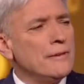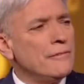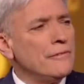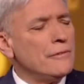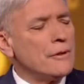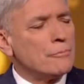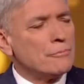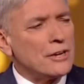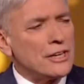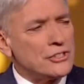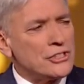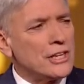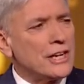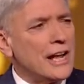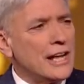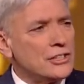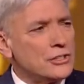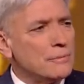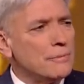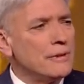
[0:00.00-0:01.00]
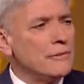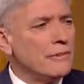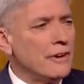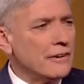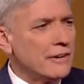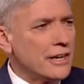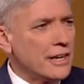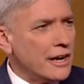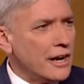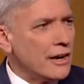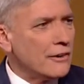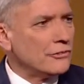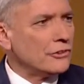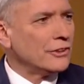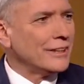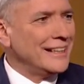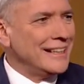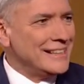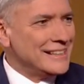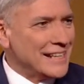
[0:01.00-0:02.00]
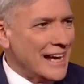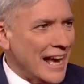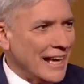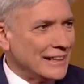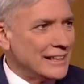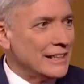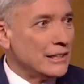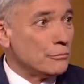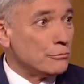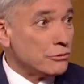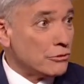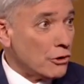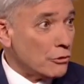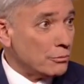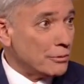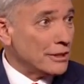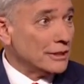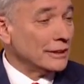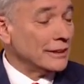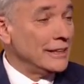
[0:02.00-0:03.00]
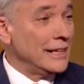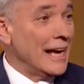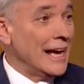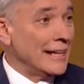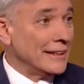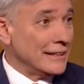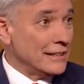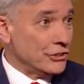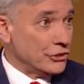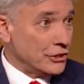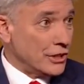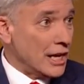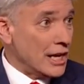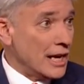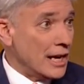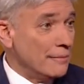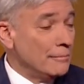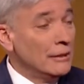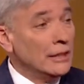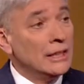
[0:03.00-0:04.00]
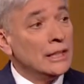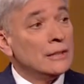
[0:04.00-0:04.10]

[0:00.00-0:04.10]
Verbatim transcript: The president has to be very careful, and he's acting appropriately at this time